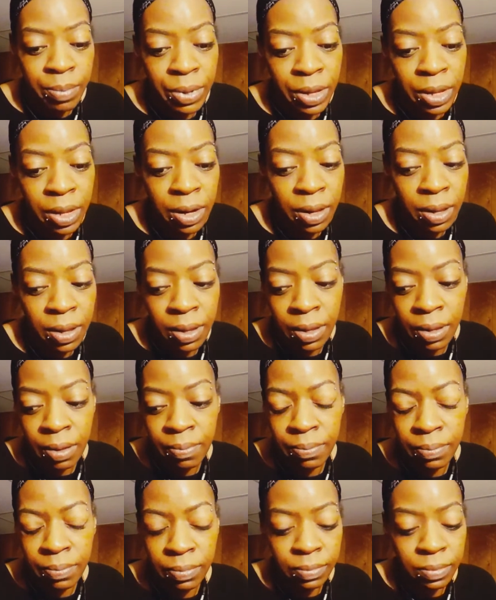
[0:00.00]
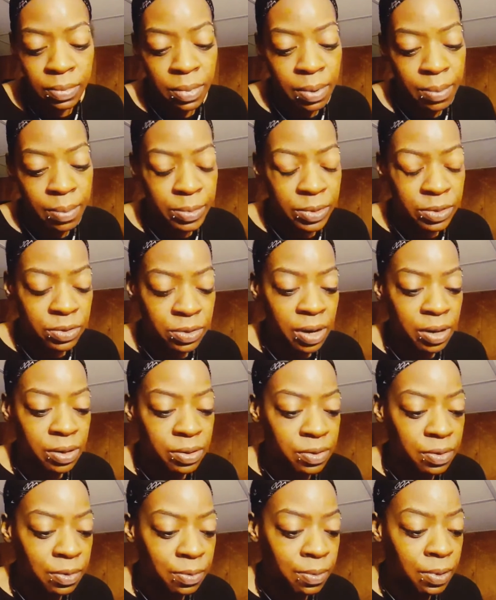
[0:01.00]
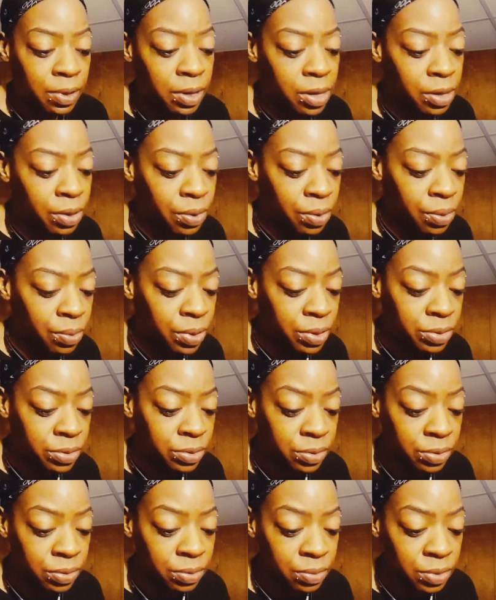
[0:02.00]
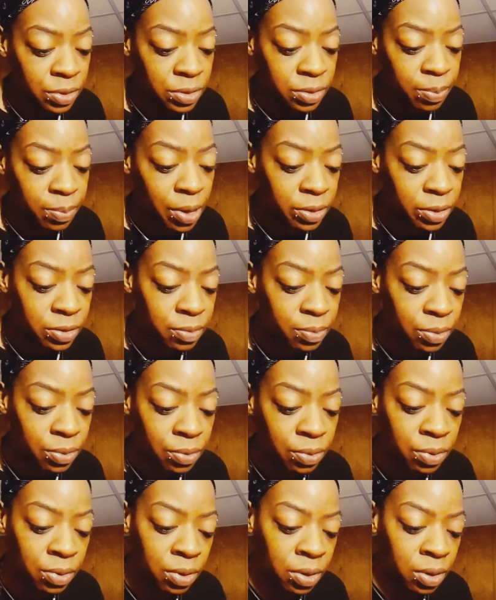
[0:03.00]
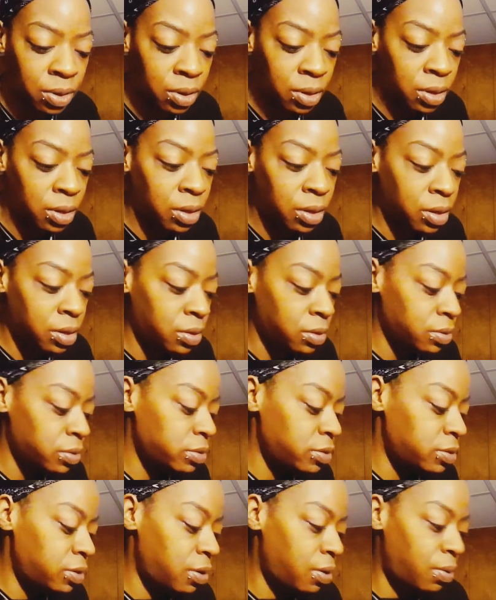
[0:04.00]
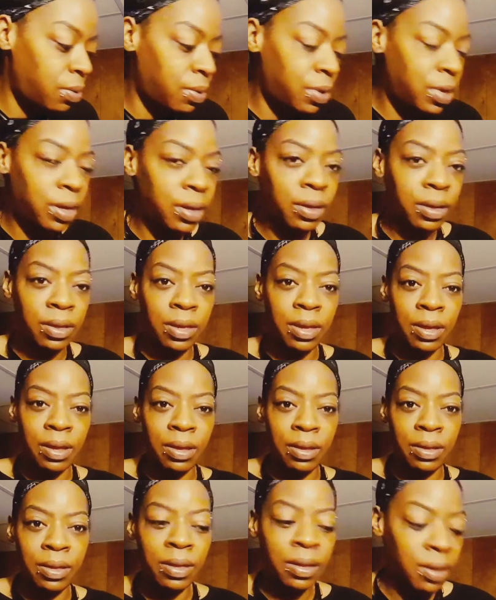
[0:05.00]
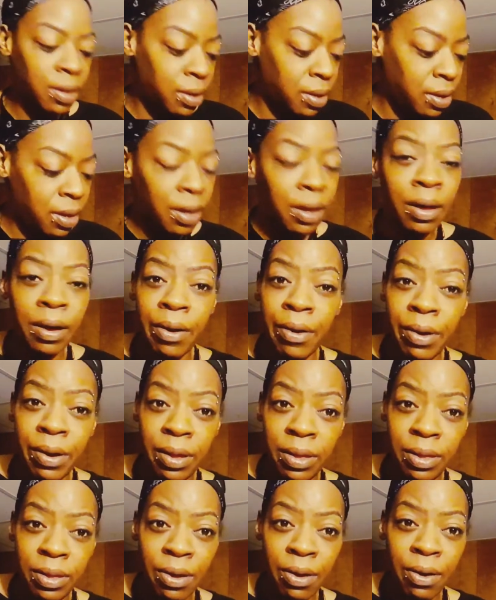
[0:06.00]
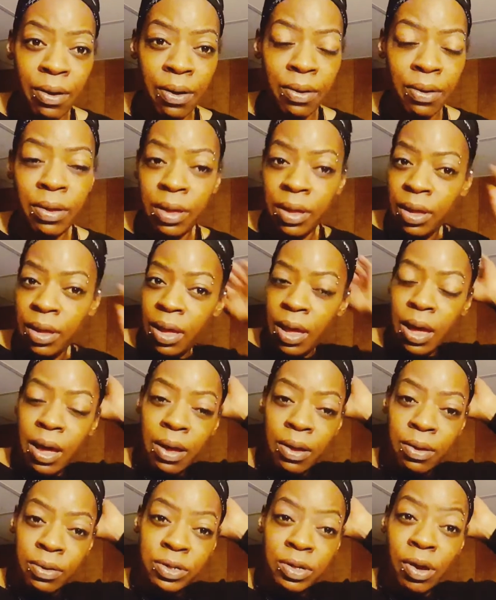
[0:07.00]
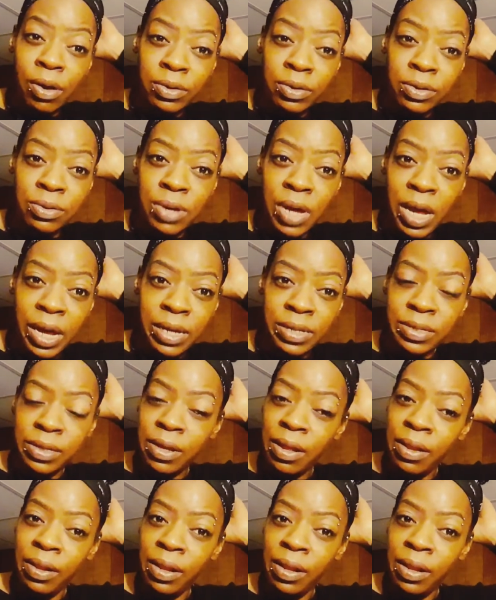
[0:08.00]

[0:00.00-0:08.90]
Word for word: But, um, I'm going to try to do the video as soon as possible. So, yeah. Alright, y'all. I'll talk to you guys